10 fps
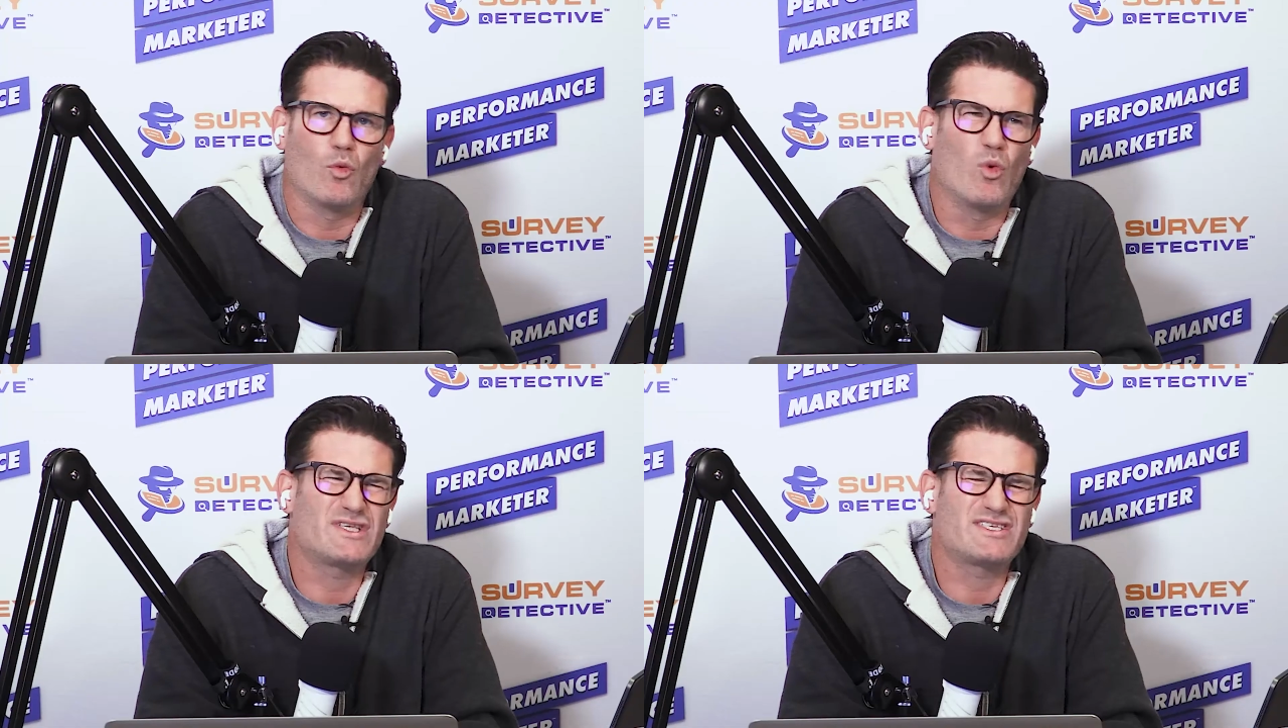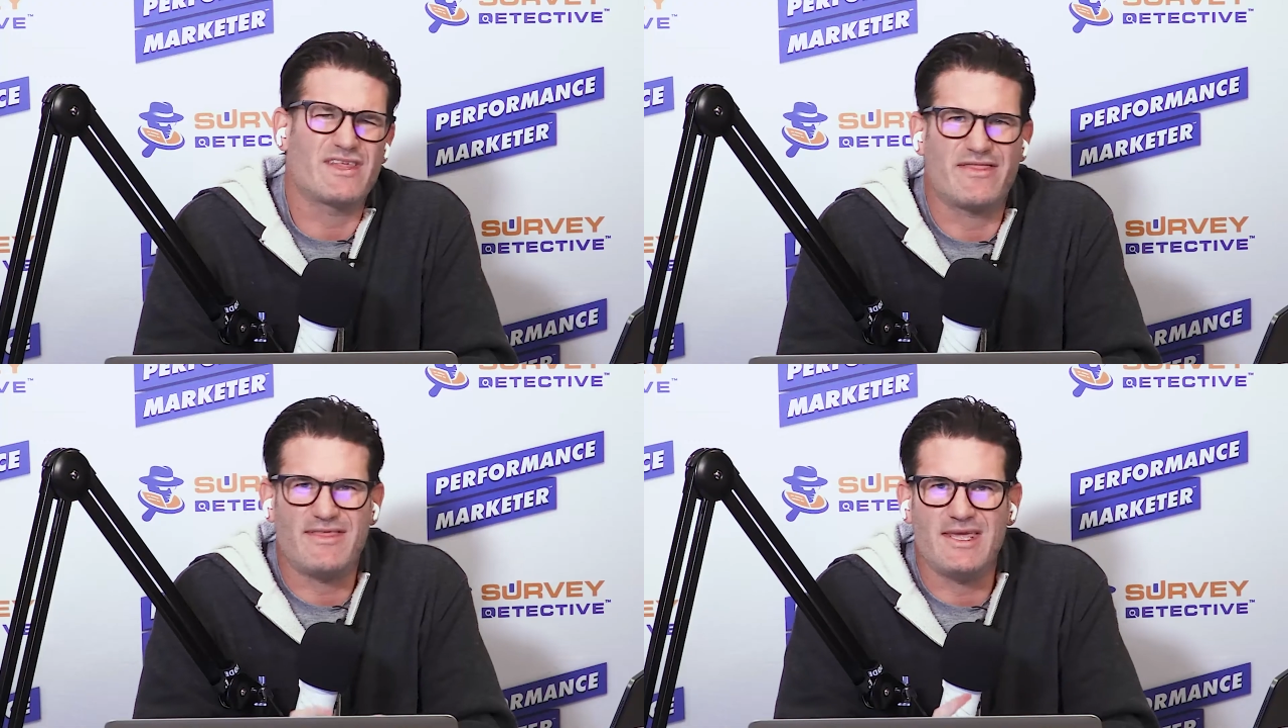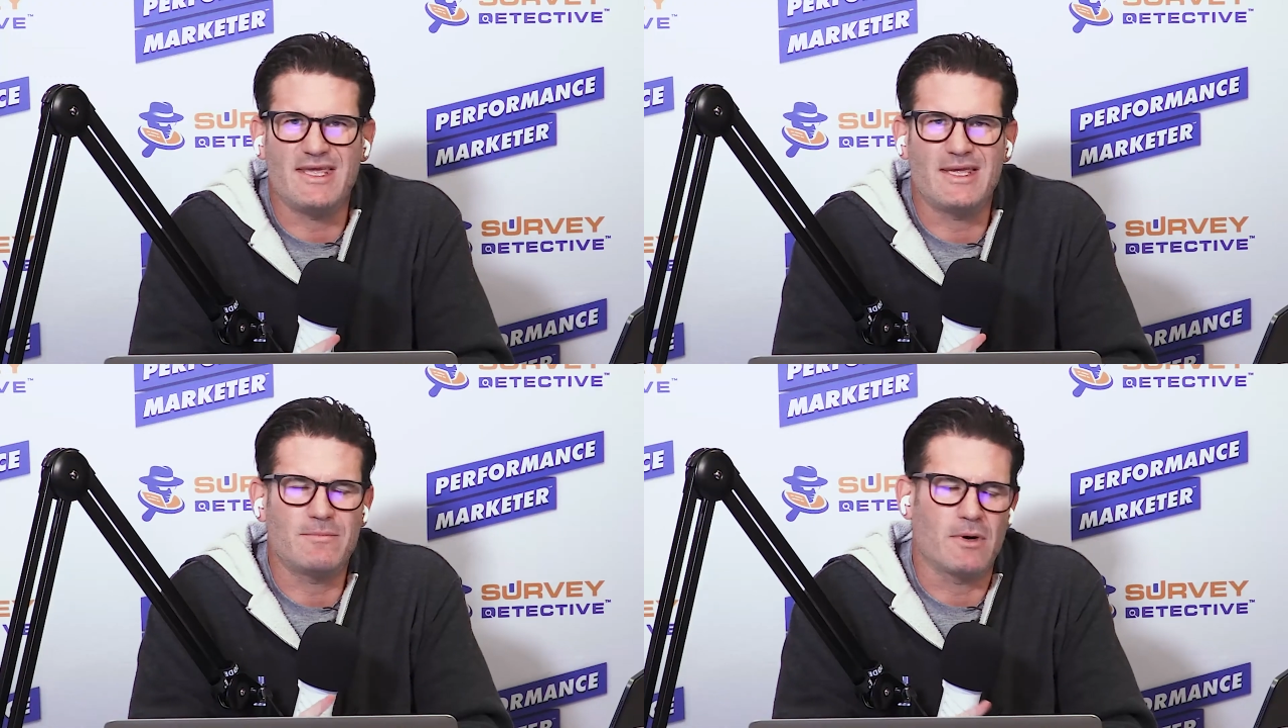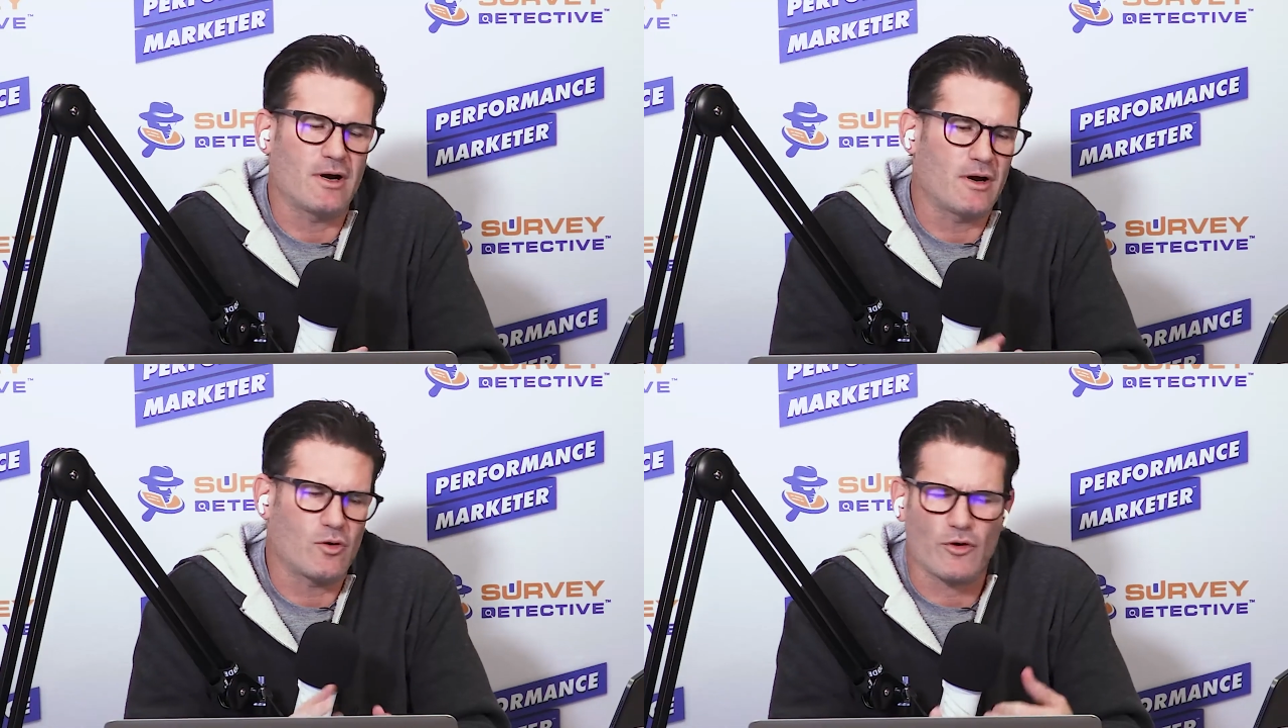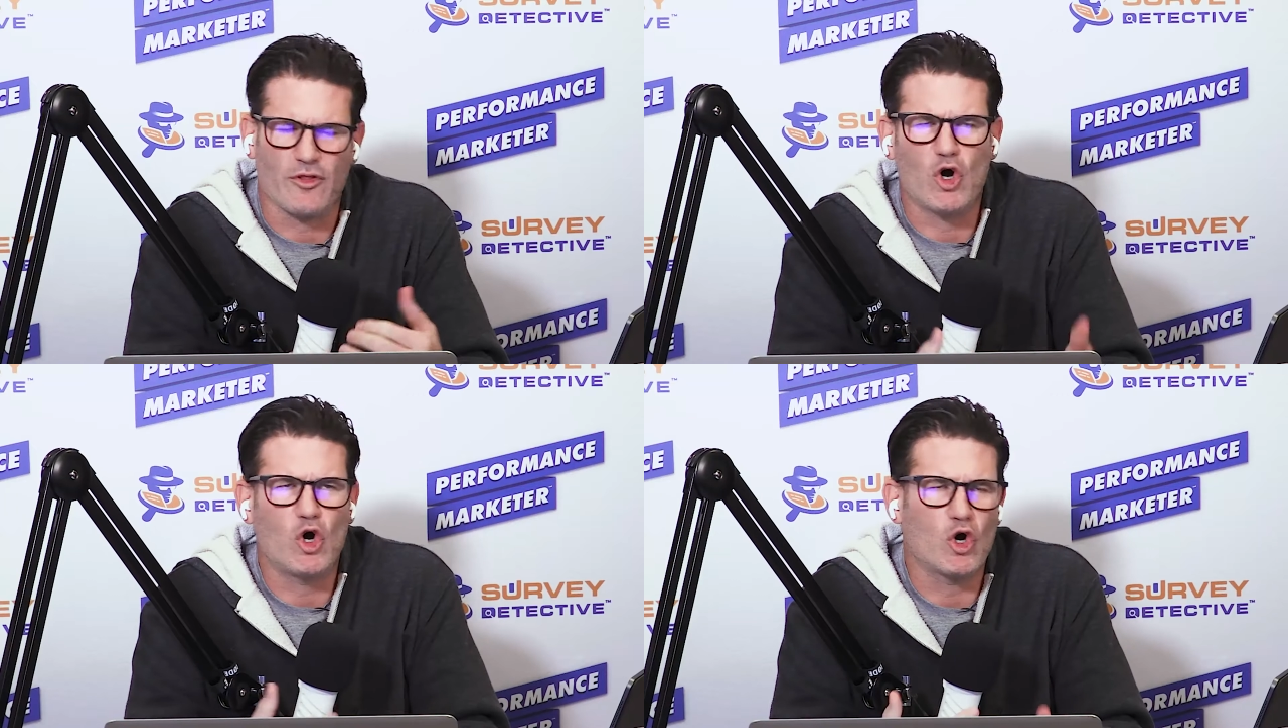what's the theme or
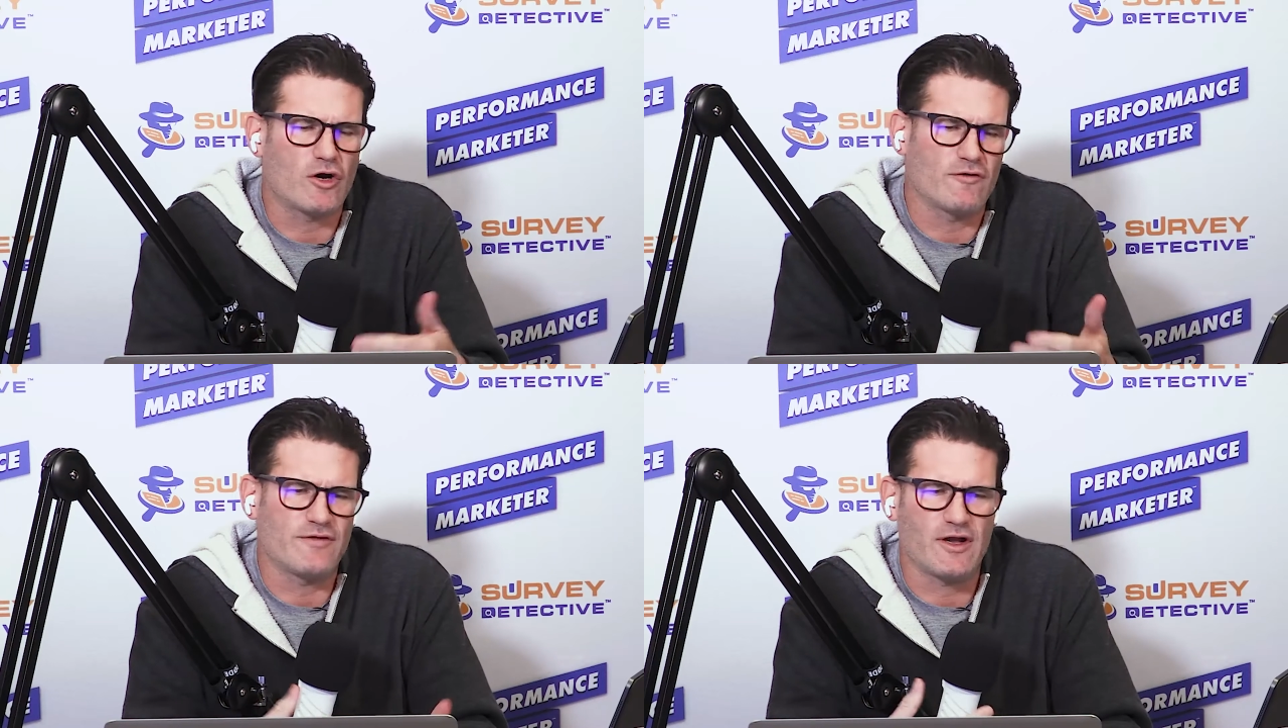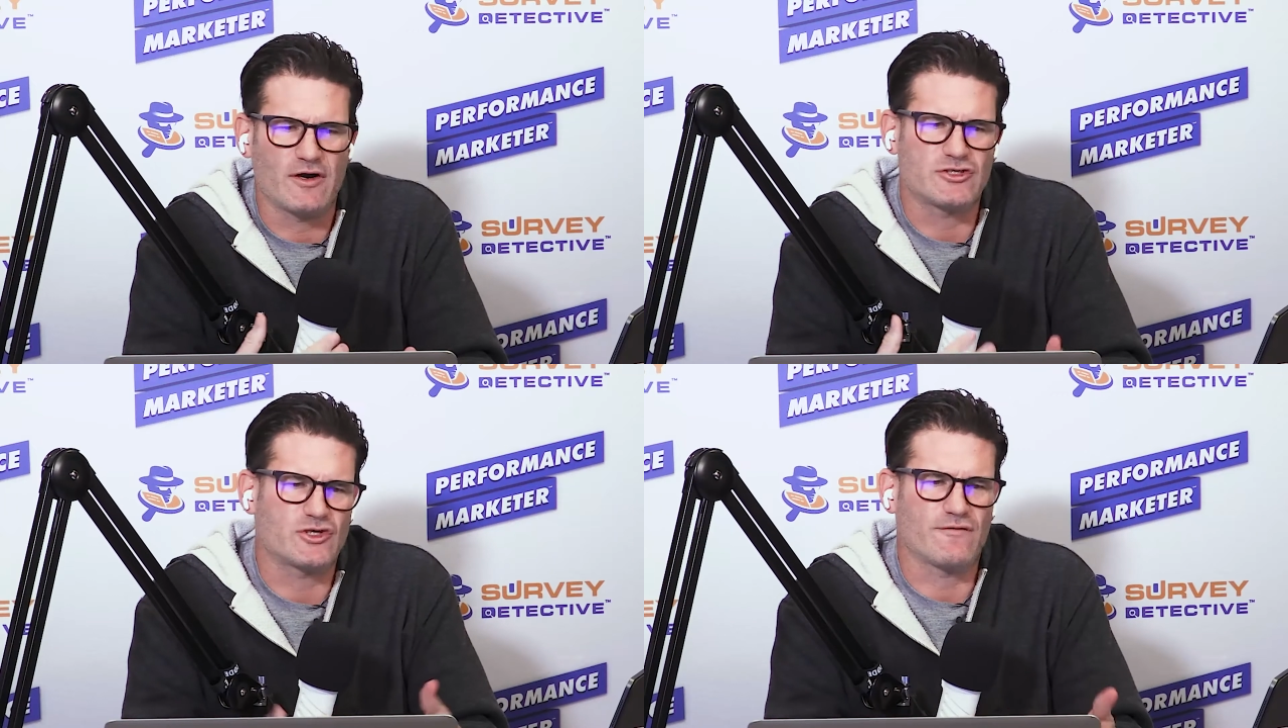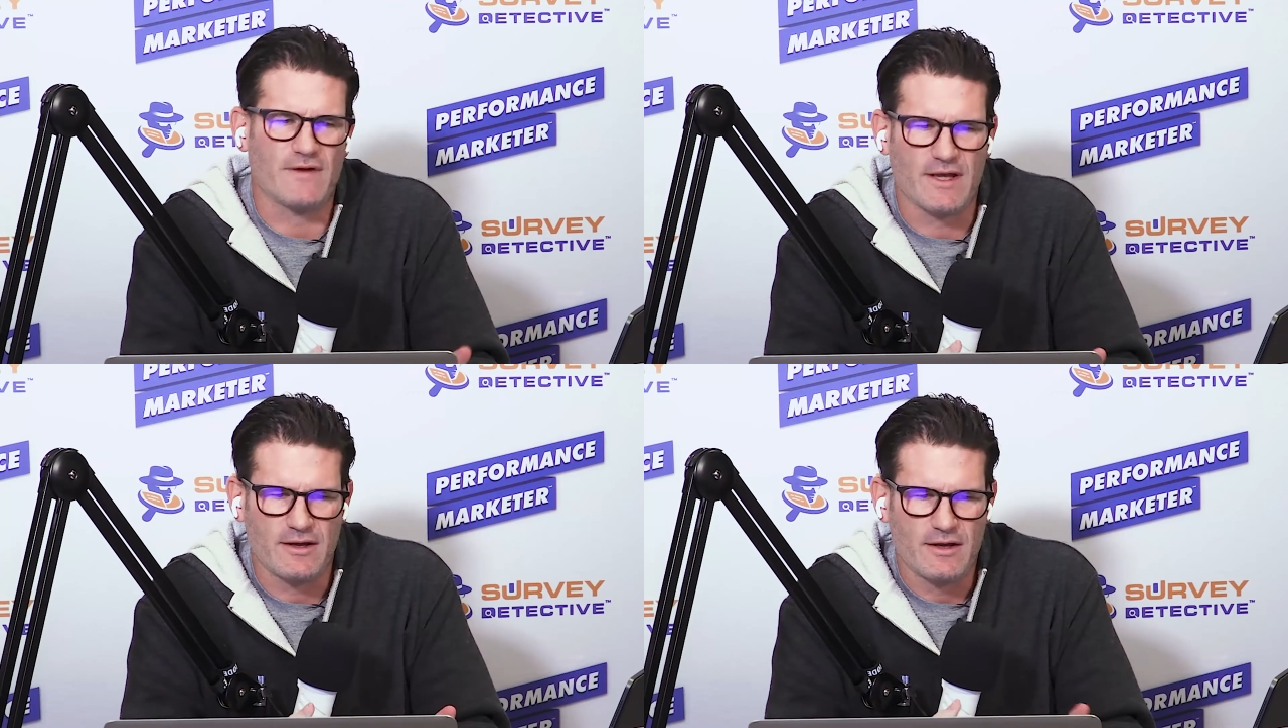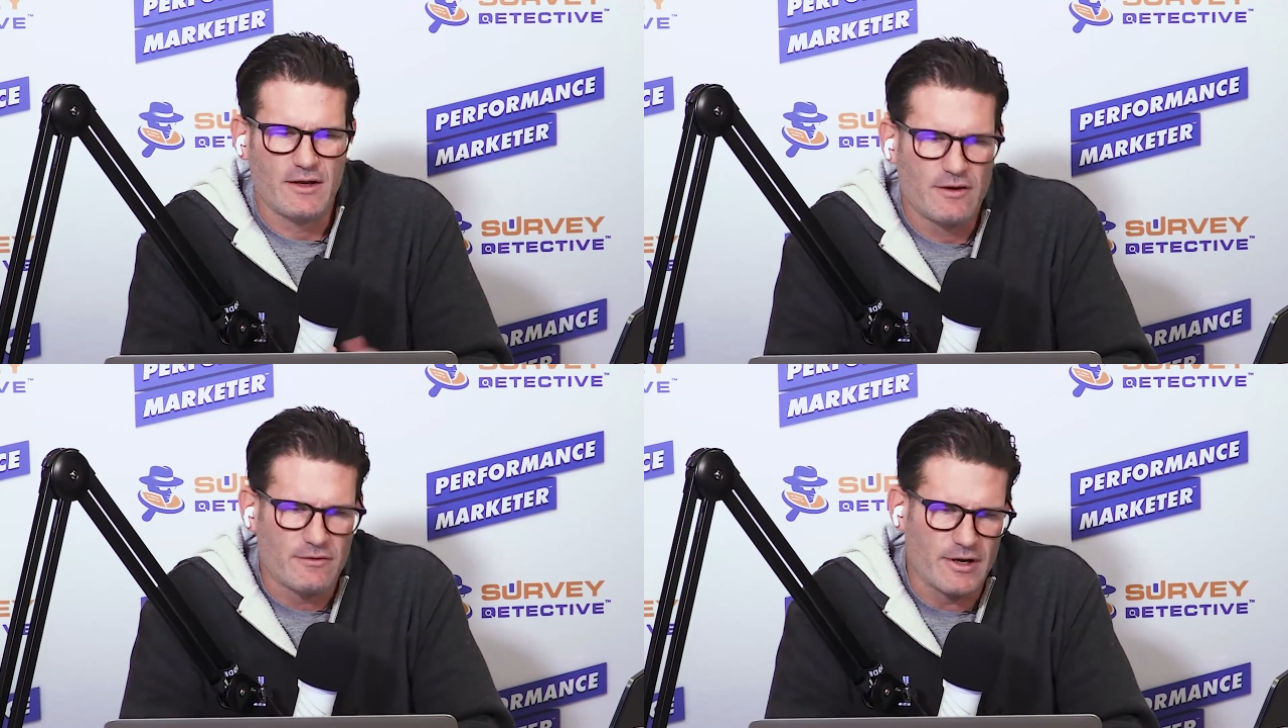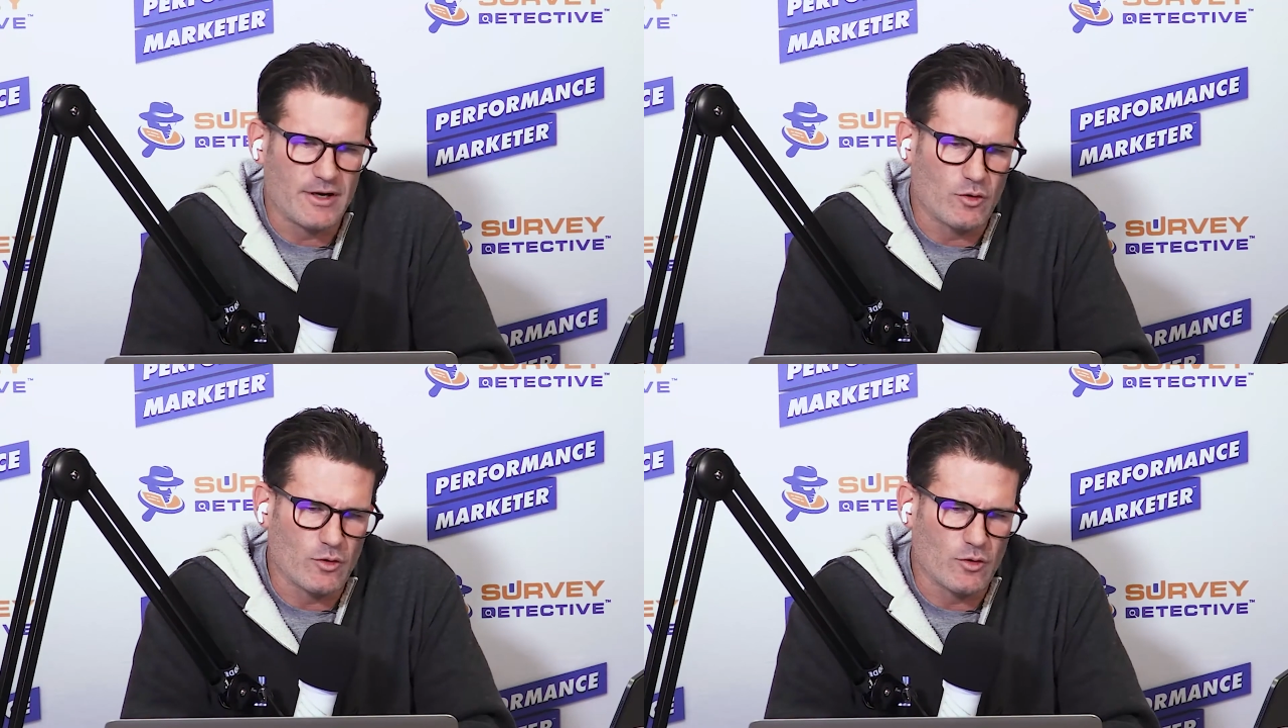the hook of their survey, right?